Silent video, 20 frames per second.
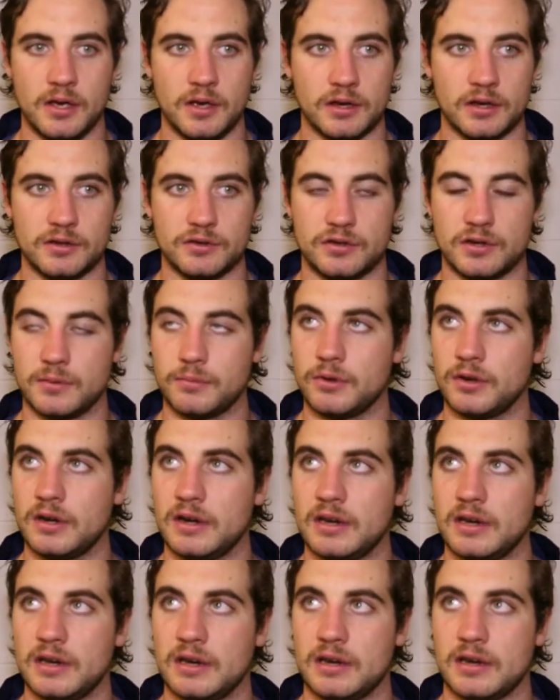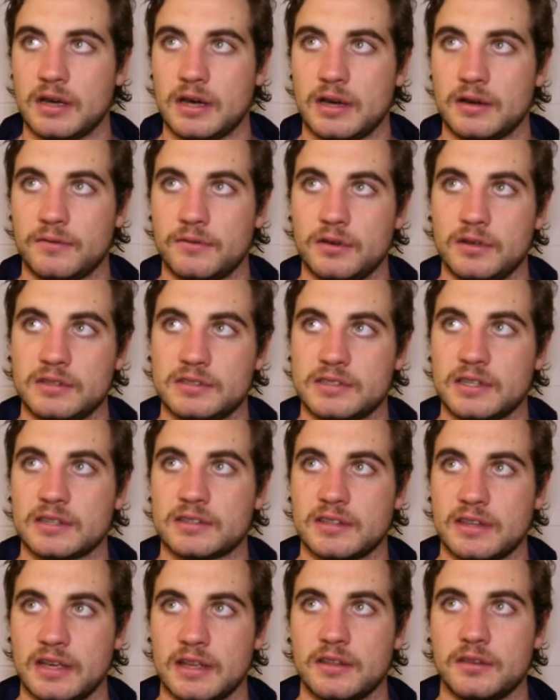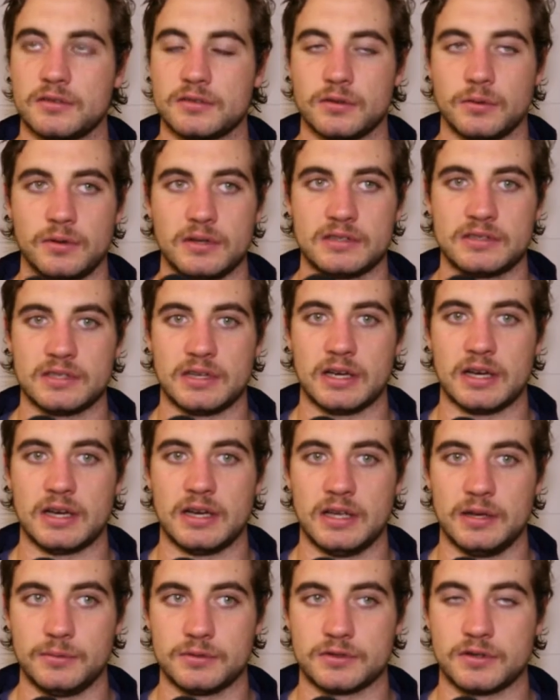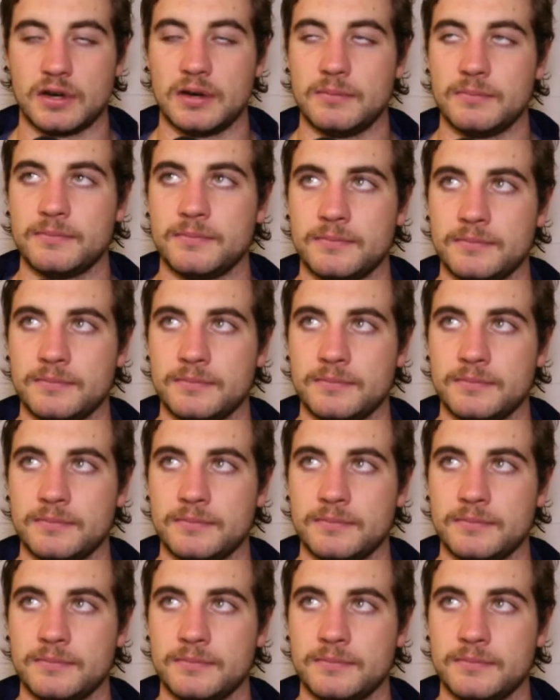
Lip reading: contributed and really stuck together. So it was great.